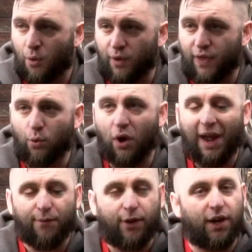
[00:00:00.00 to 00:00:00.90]
without
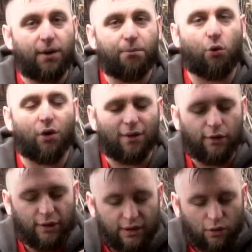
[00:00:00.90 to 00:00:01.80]
having to import
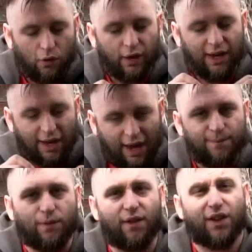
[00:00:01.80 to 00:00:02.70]
literally
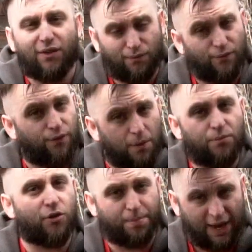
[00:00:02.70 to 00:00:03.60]
everything
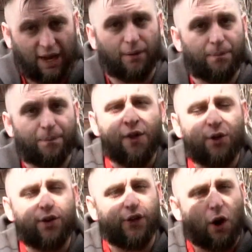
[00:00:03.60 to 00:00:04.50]
from Japan.
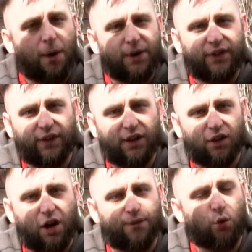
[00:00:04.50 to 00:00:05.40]
There is obviously a
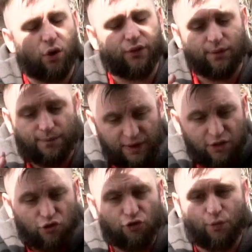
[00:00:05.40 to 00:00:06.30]
lot of quirks and
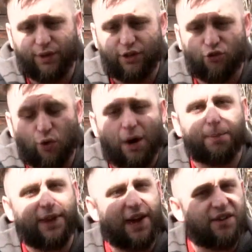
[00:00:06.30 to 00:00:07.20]
features with the truck,
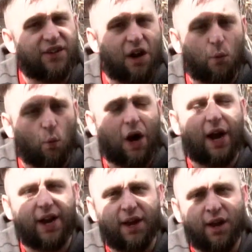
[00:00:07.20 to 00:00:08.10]
but that is not
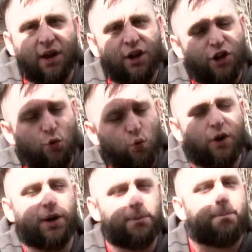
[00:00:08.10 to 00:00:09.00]
why you
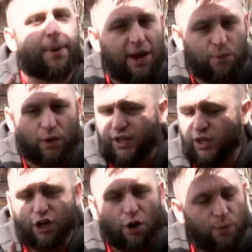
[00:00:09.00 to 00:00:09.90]
wouldn't buy one.
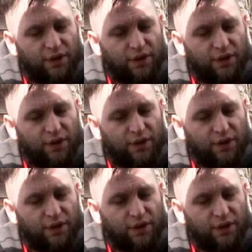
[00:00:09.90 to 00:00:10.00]
You know